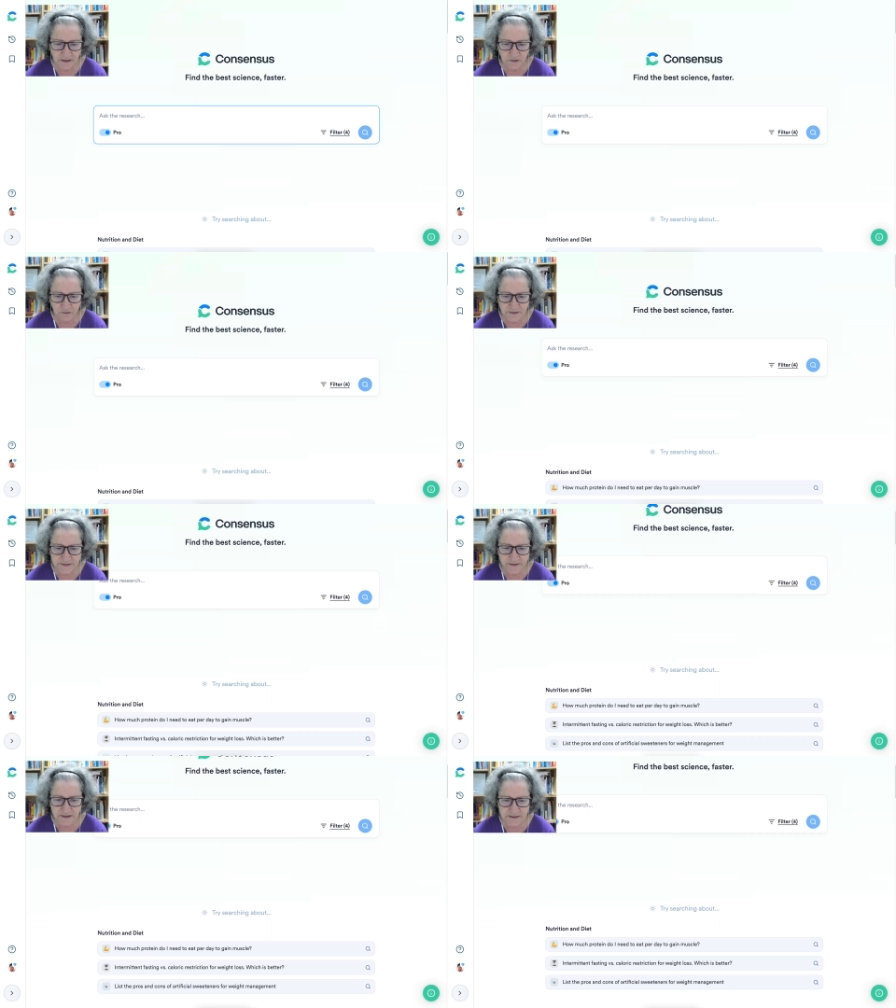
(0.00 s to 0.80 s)
Now notice
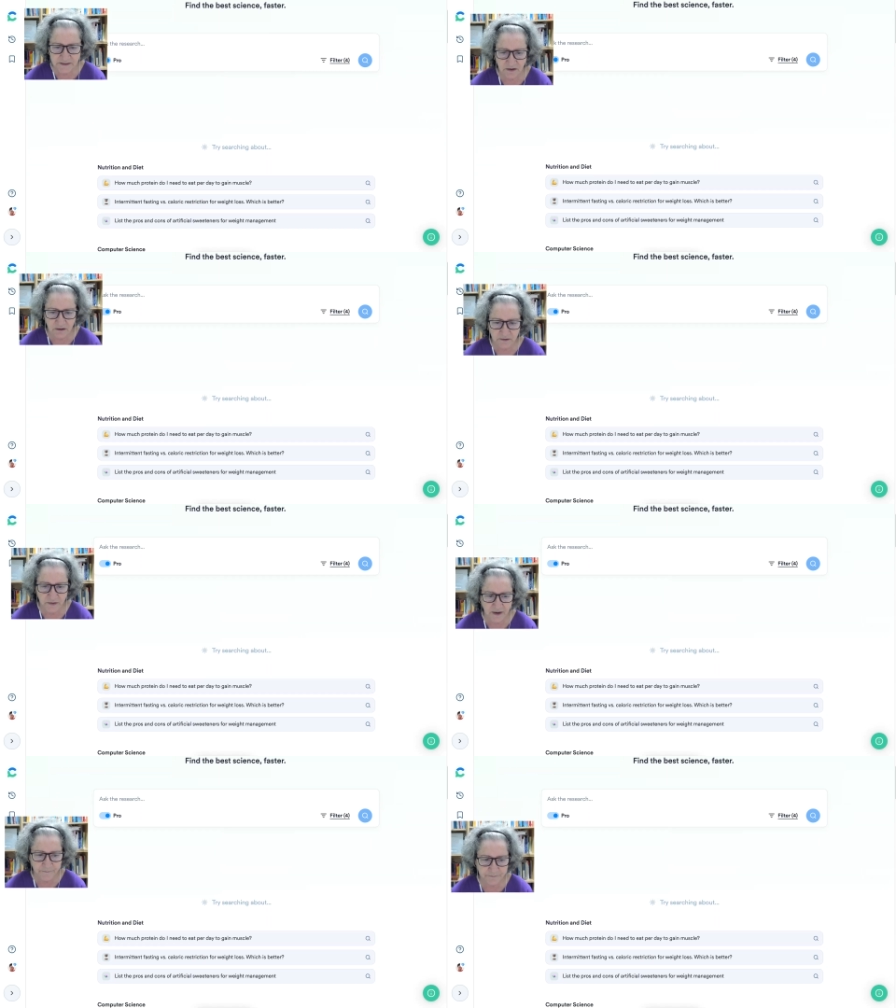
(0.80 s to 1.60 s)
these
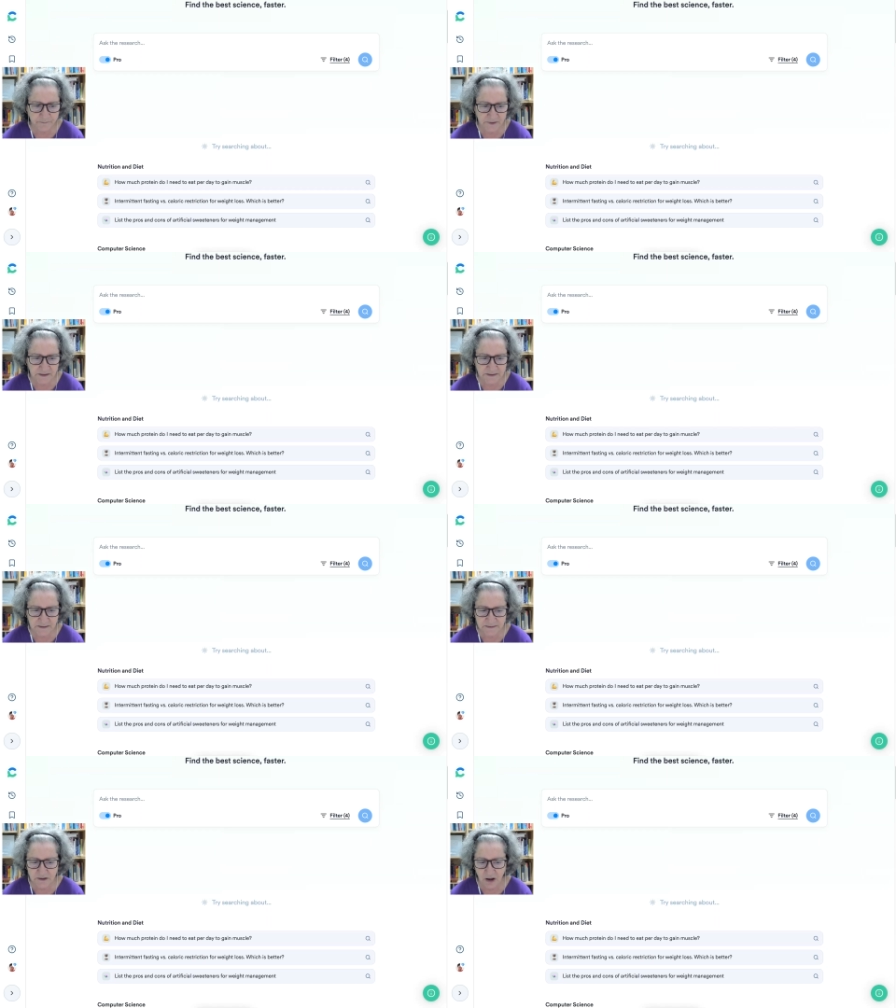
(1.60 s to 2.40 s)
are
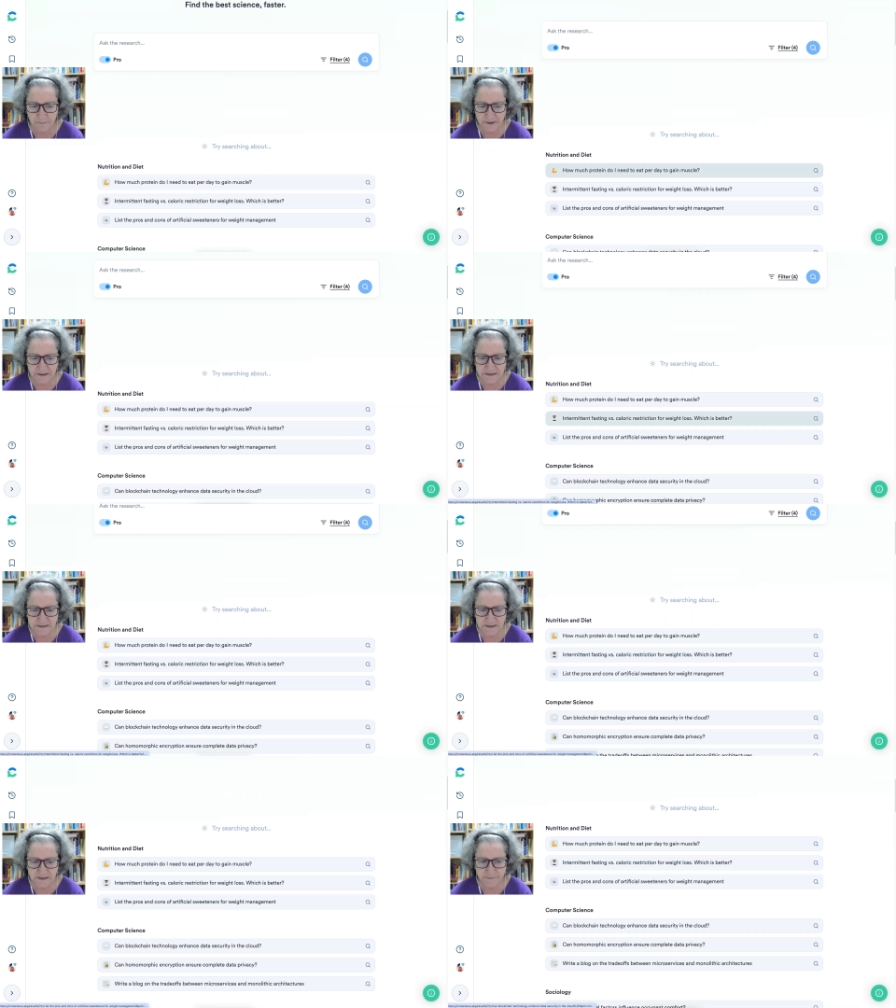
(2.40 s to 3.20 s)

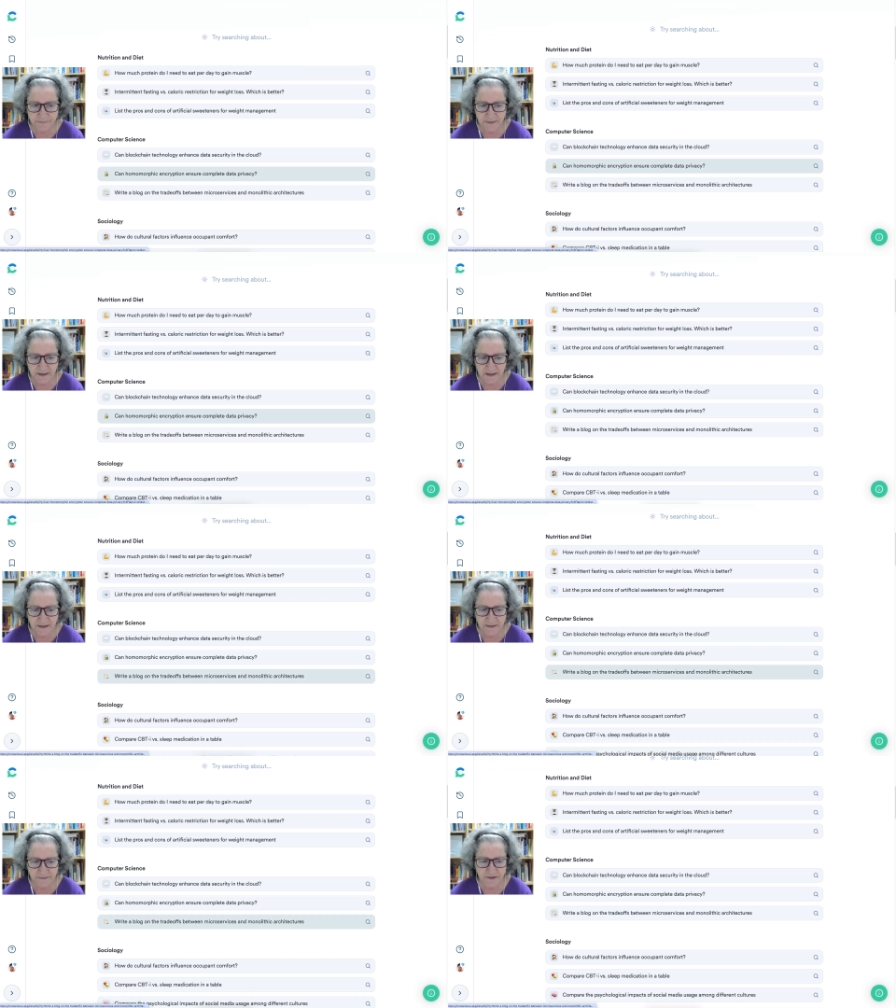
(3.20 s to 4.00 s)
topics
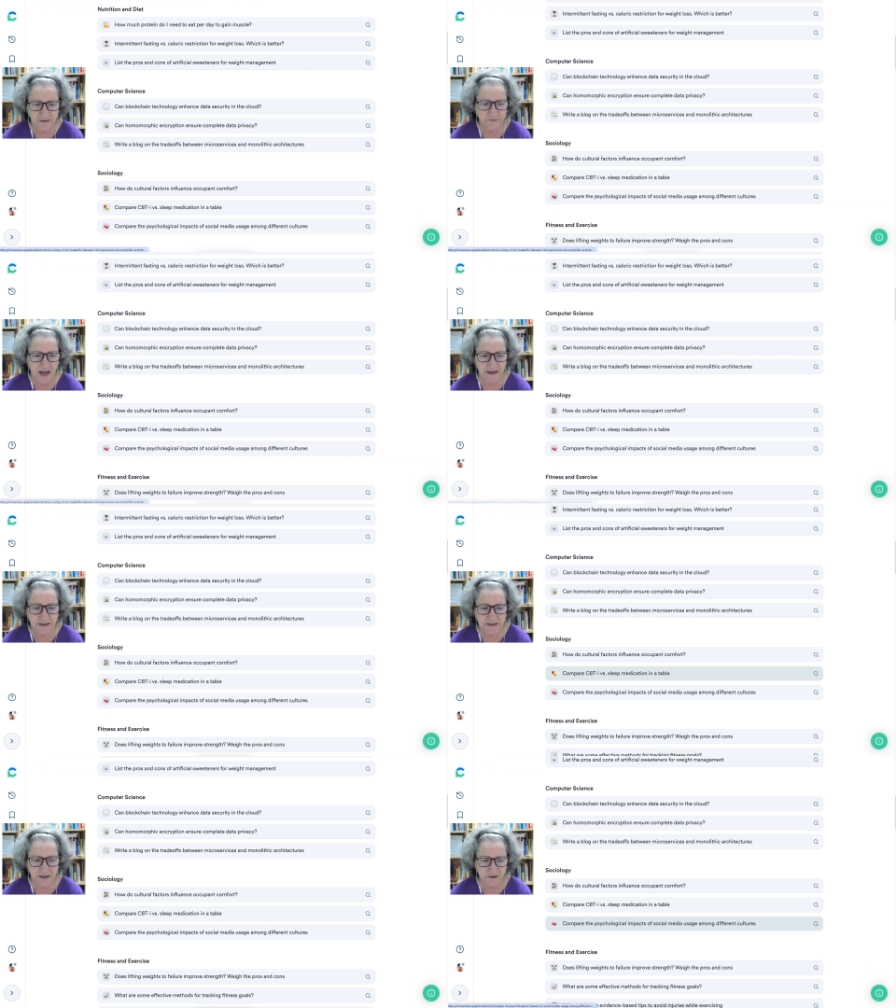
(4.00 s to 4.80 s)
that they've
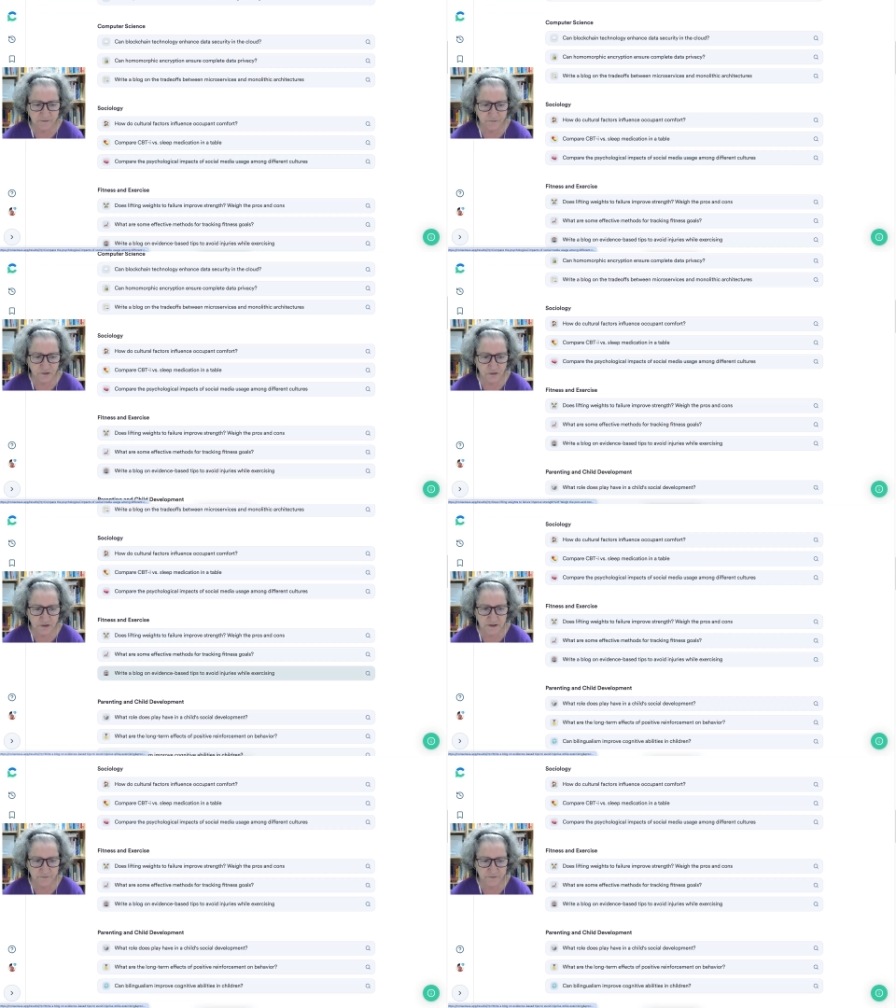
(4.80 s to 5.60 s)
added here for your
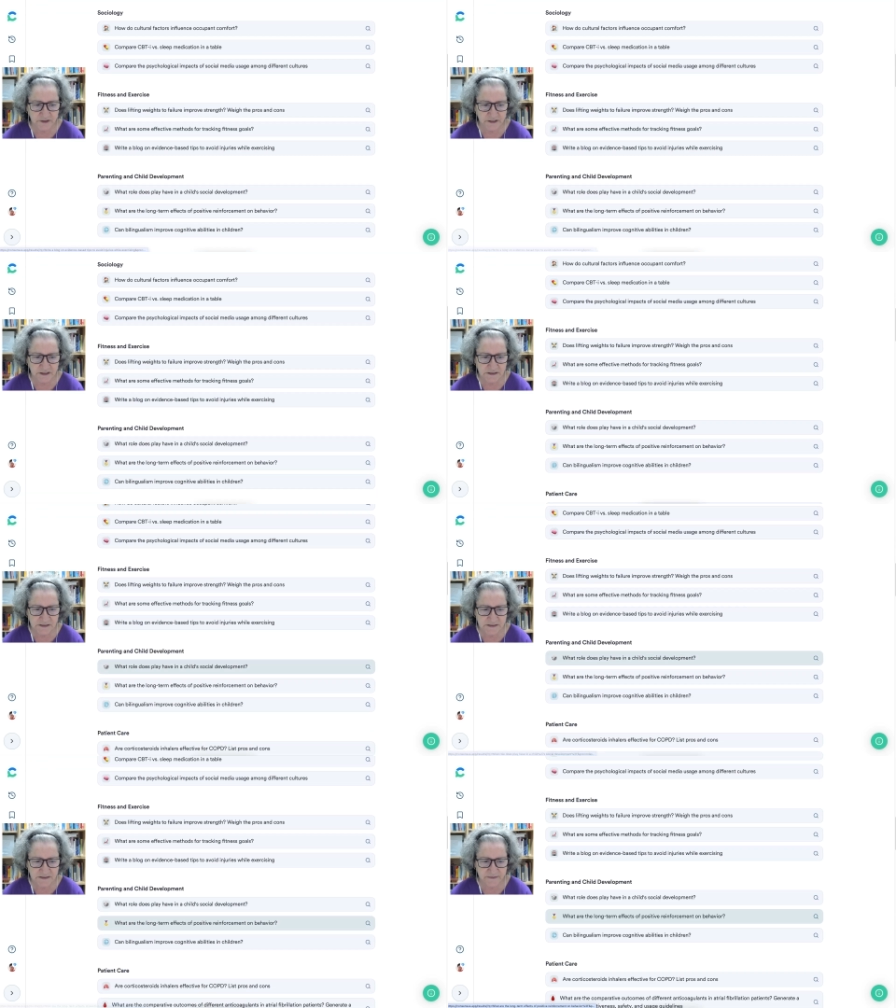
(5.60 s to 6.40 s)

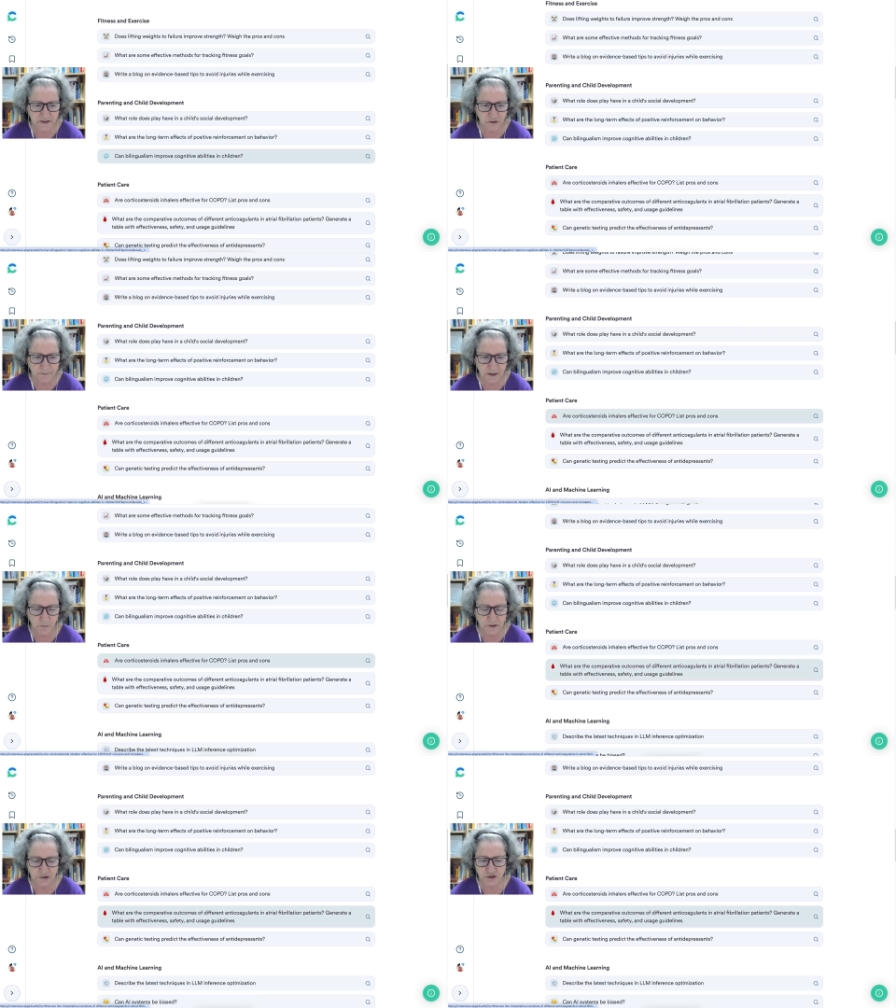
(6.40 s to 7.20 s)
convenience that you might
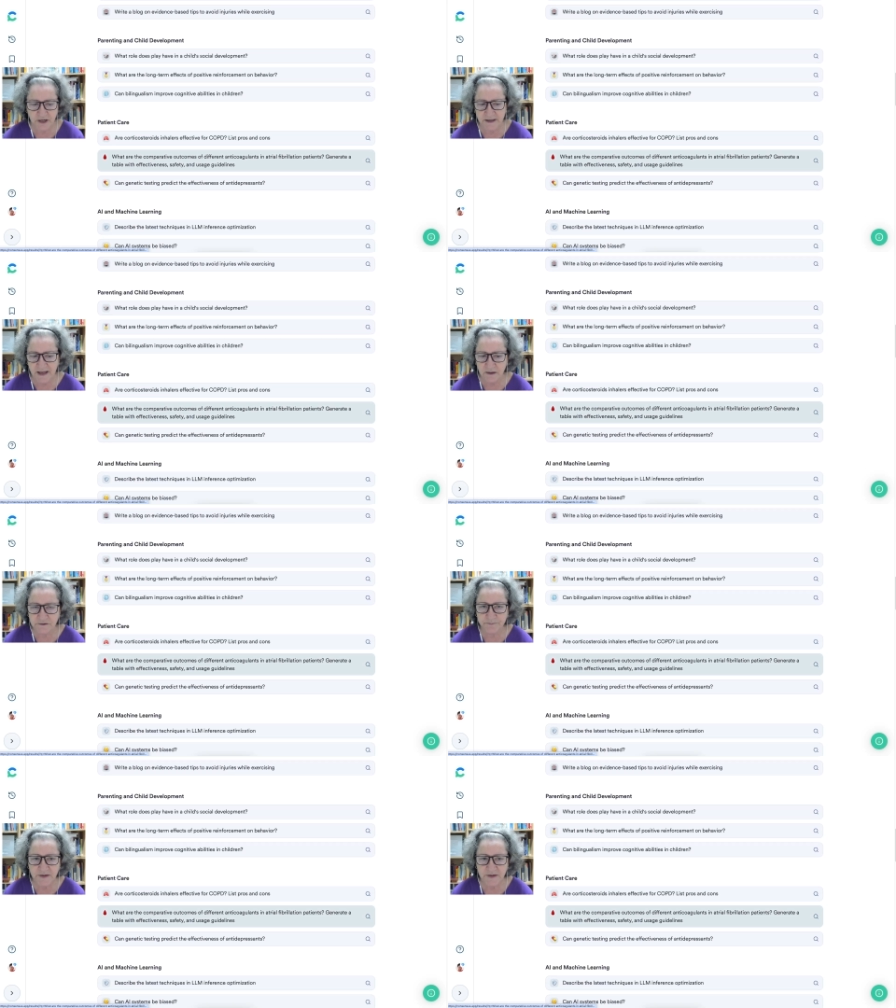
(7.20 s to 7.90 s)
want to check out